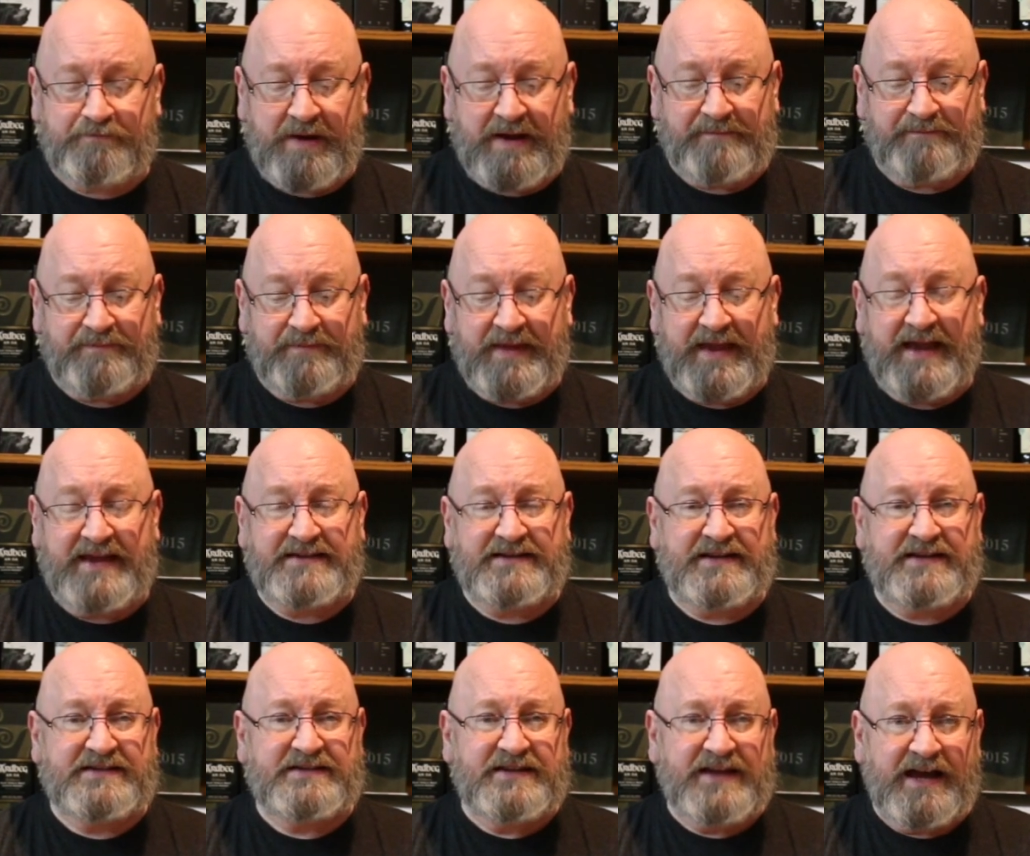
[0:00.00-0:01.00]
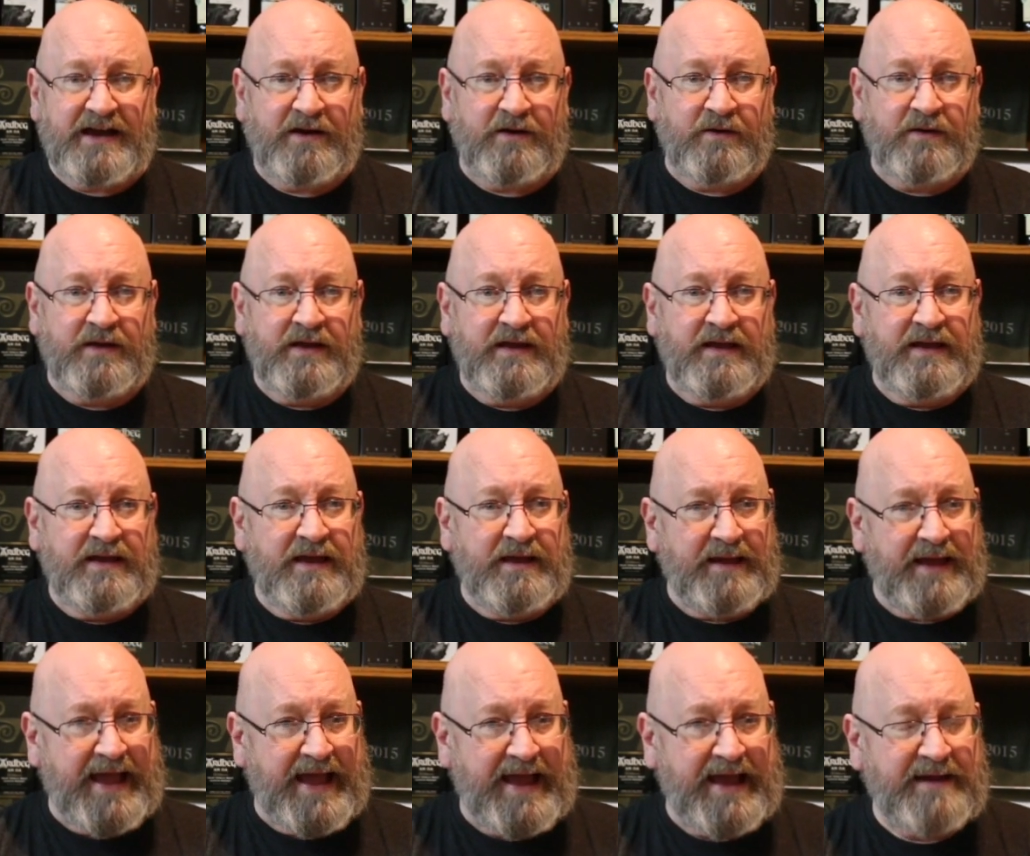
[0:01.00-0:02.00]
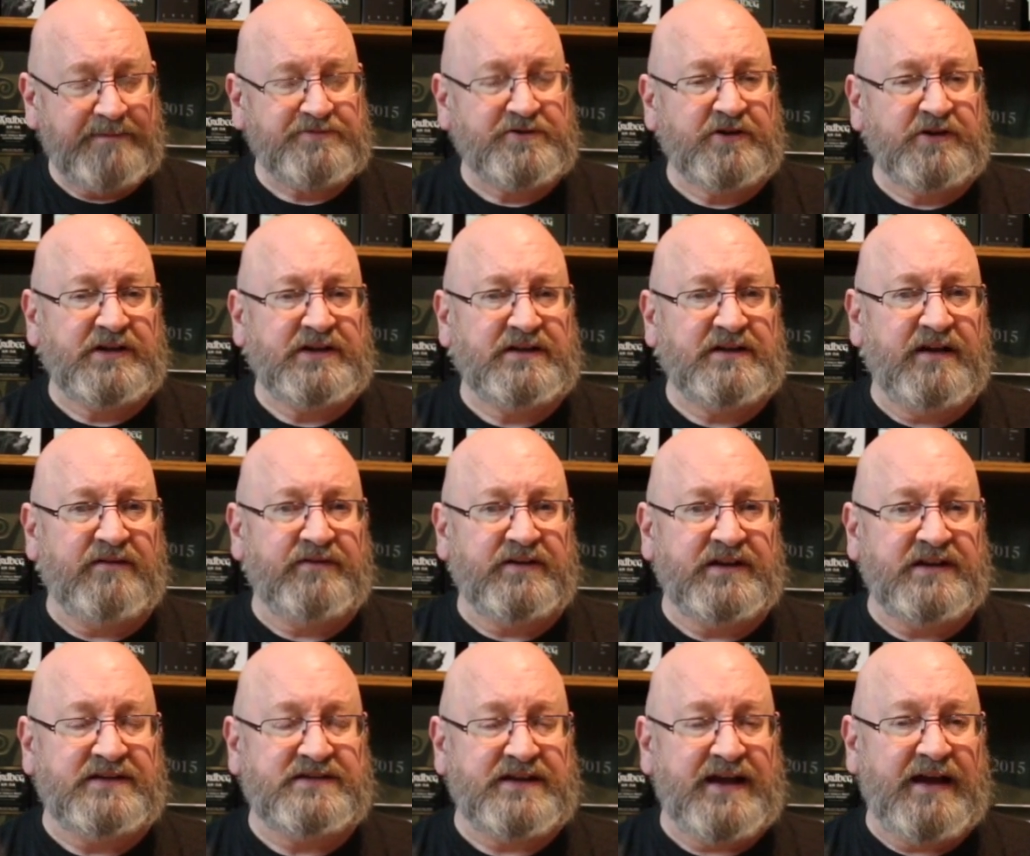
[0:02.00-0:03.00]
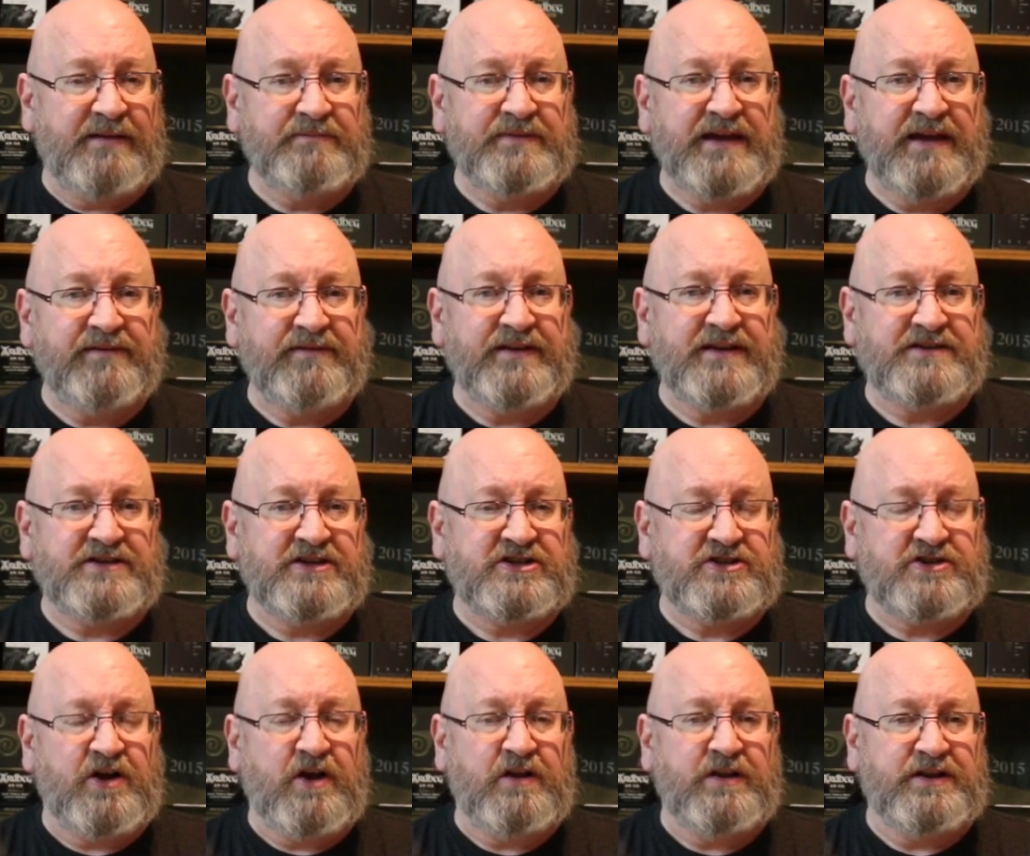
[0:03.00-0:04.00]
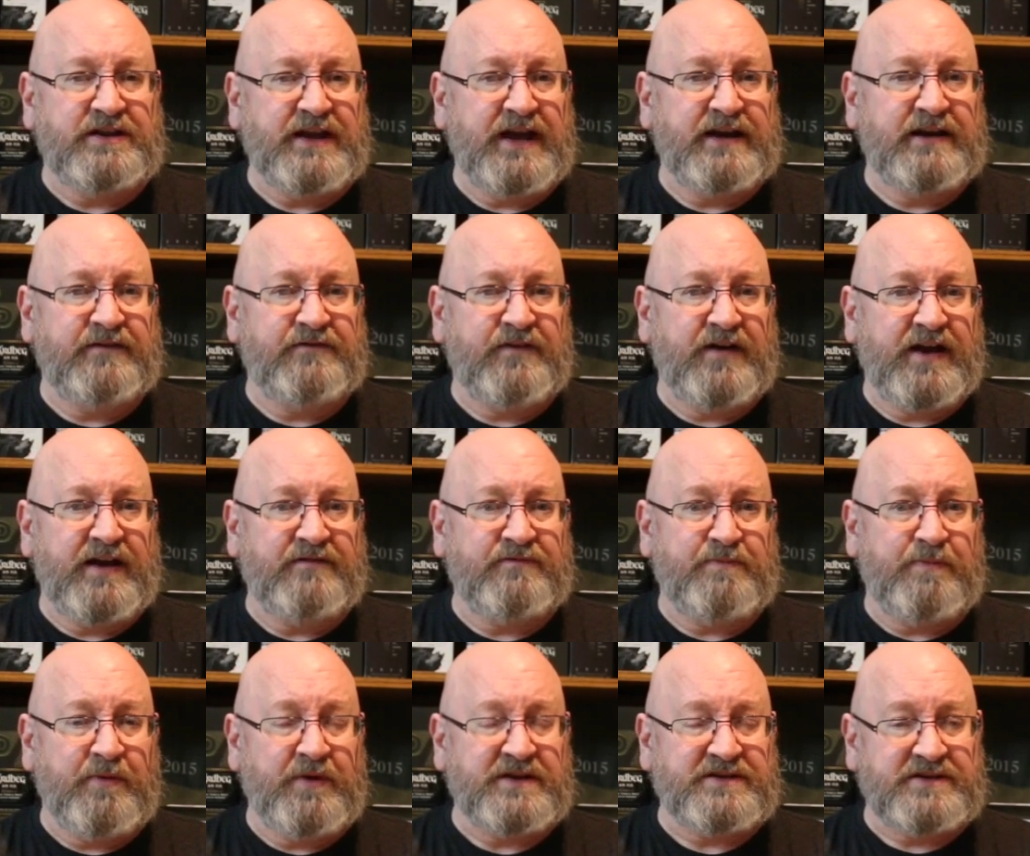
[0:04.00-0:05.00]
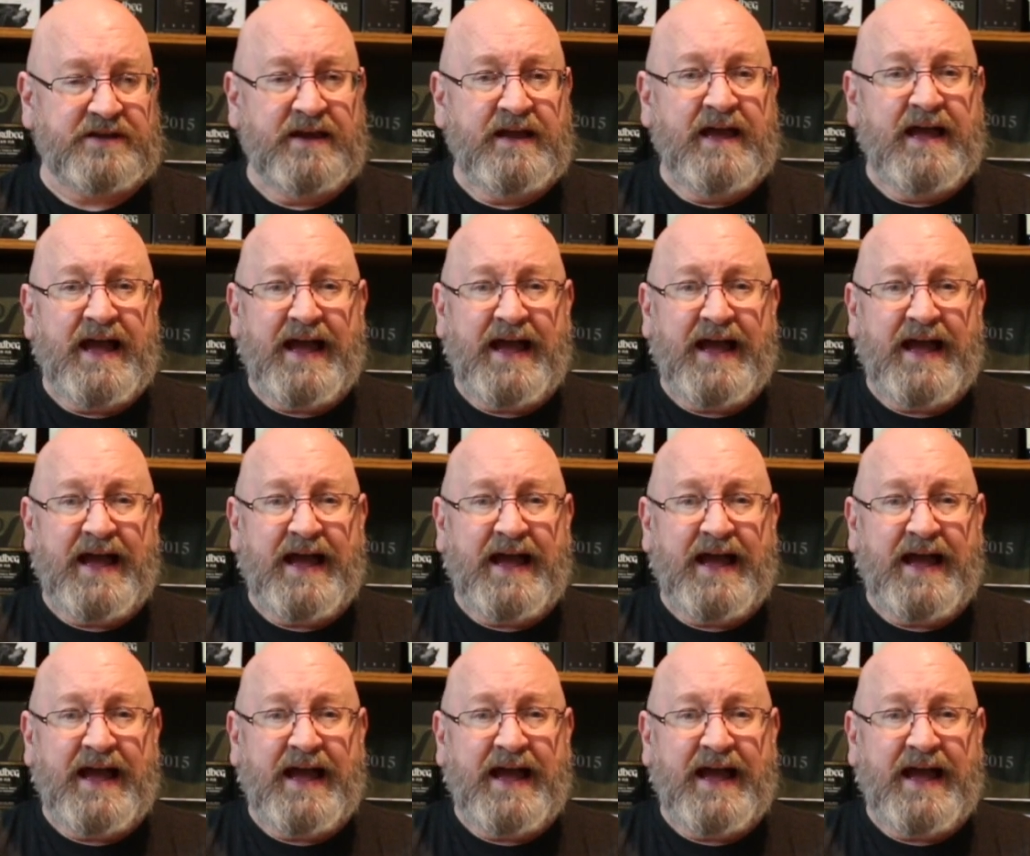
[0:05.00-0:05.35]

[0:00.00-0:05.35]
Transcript: But as it is now, absolutely loving this. I'm giving this a solid 95 points.